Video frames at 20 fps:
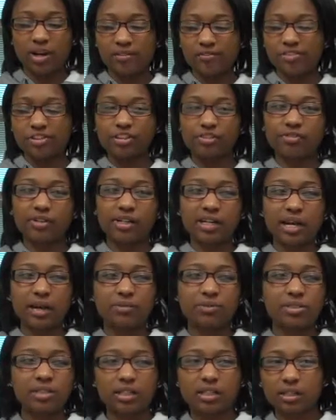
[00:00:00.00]
when I first read it, I
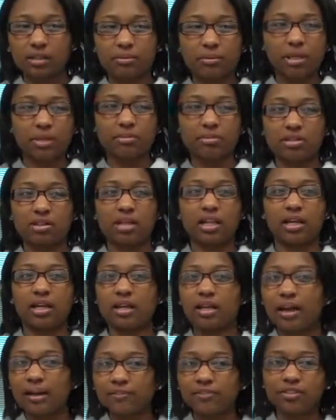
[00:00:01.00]
was thinking maybe
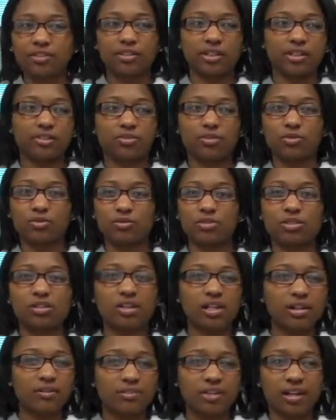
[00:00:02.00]
like after like the whole
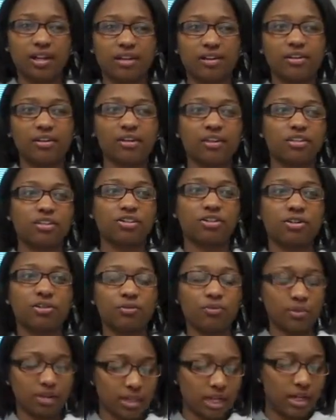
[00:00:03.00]
slavery era, you
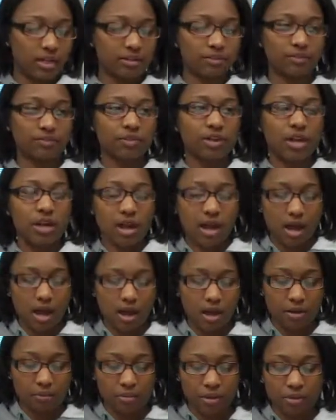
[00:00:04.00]
know, a lot
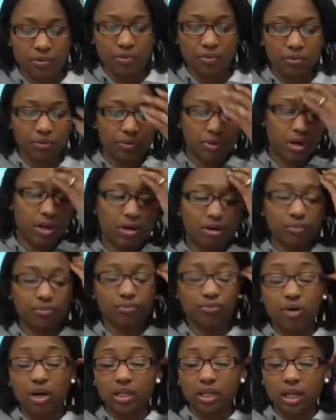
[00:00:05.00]
of people,
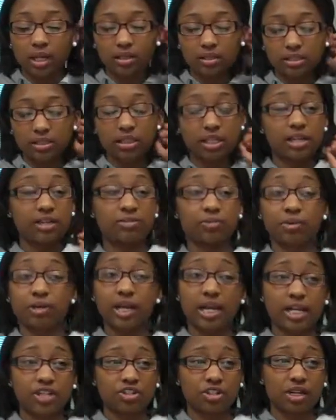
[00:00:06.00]
a lot of the slaves
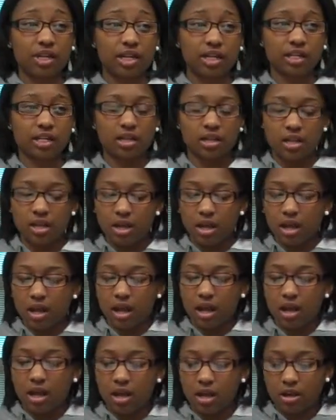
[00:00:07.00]
weren't educated.
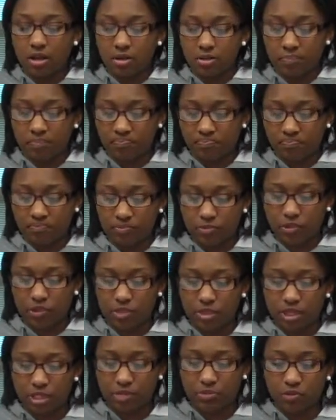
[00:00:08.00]

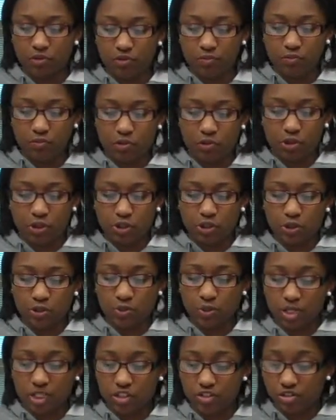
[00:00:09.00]
So let's move on
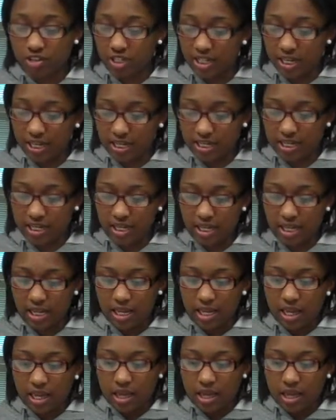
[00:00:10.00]
to understanding.